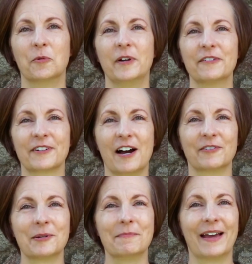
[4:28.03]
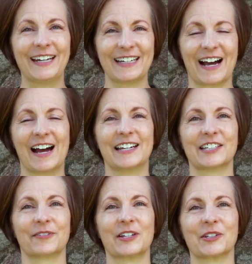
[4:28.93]
We've covered many kinds
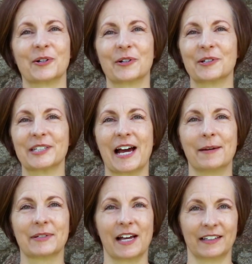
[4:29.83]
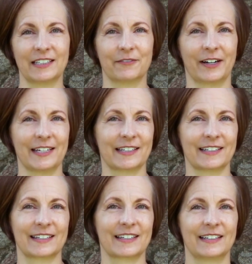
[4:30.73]
of historical time-telling
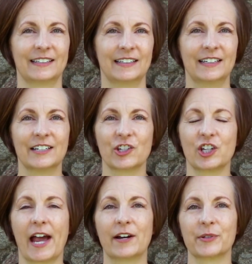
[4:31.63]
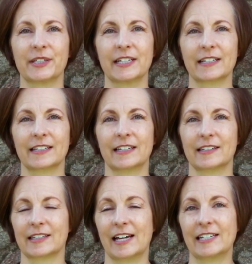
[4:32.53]
devices. Shadow sticks,
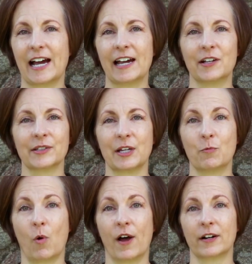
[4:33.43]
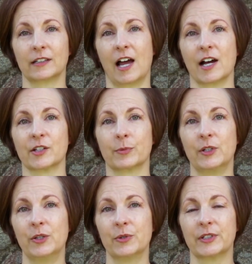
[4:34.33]
sundials, and water clocks were
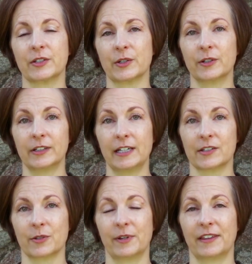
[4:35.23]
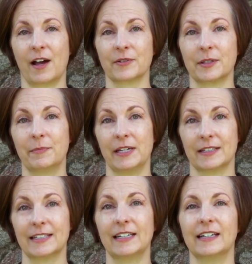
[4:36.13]
used as early as 3000
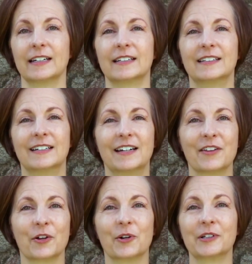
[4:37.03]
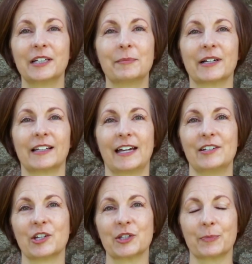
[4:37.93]
BC. The early Middle
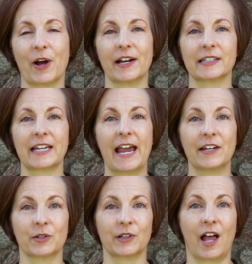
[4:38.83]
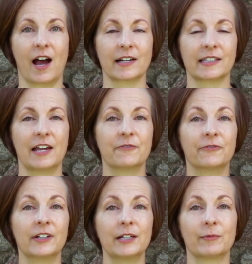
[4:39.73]
Ages brought us candle clocks and
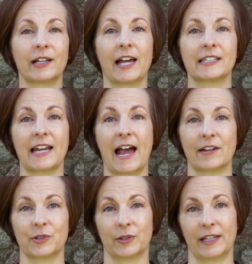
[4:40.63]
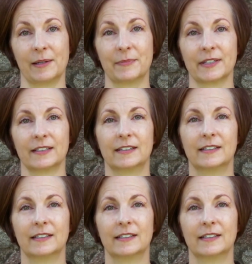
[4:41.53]
fully realized astrolabes.